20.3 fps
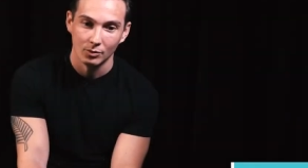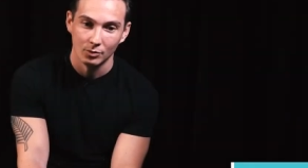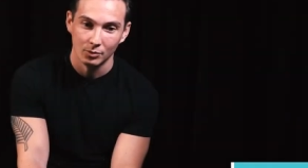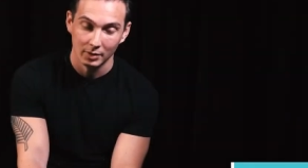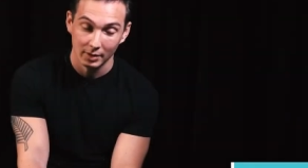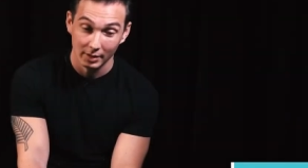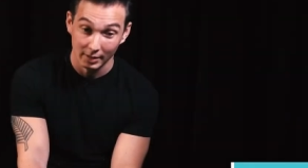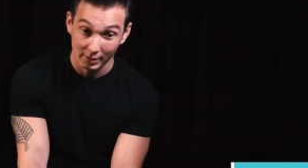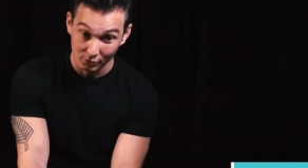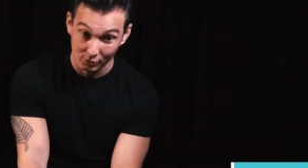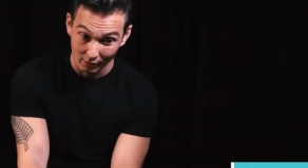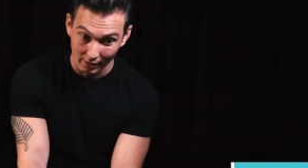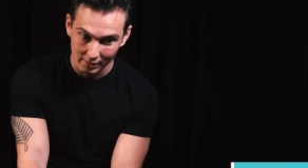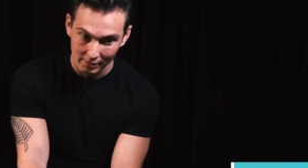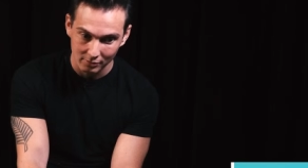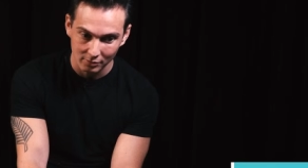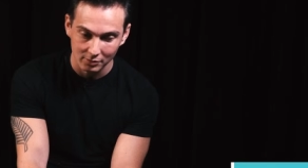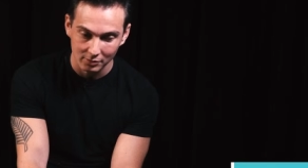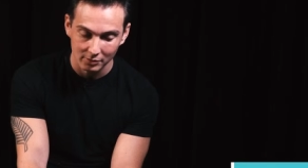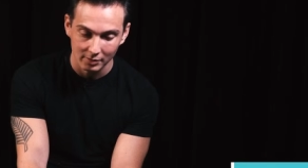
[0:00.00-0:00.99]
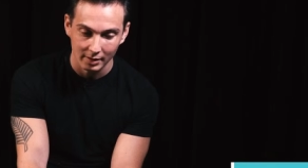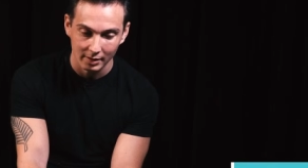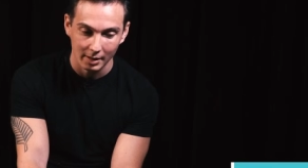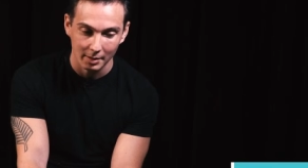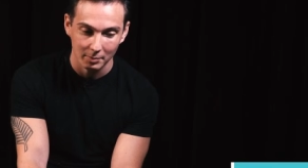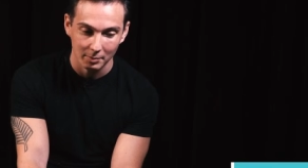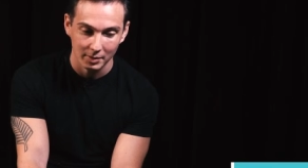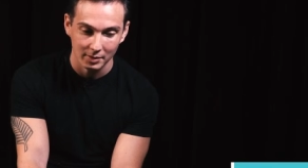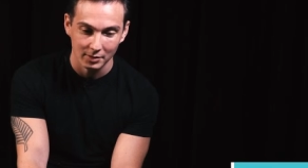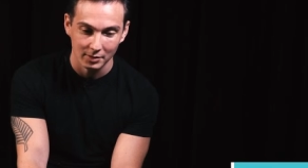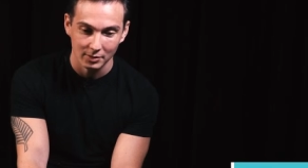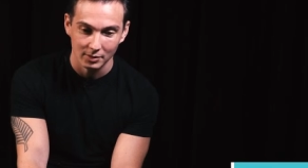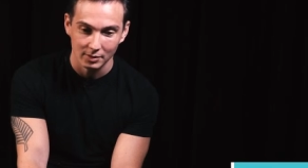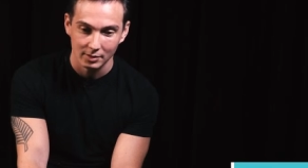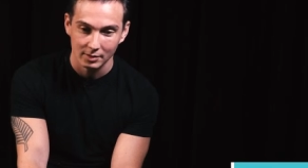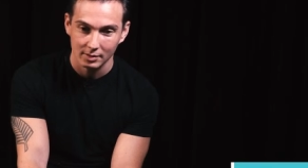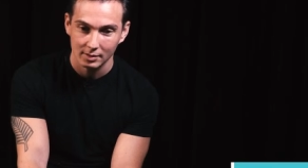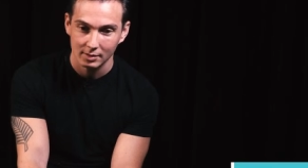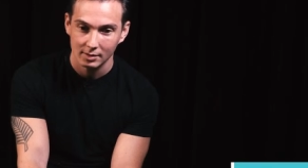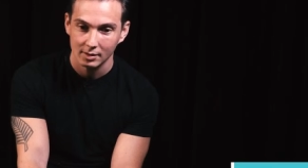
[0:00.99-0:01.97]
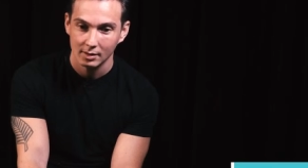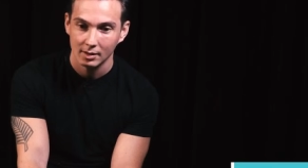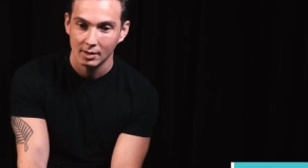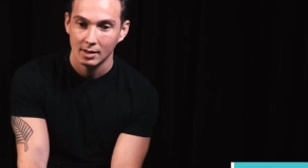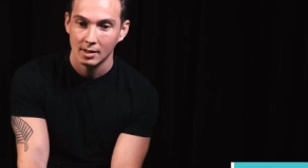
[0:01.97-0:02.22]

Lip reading: really grateful for that, because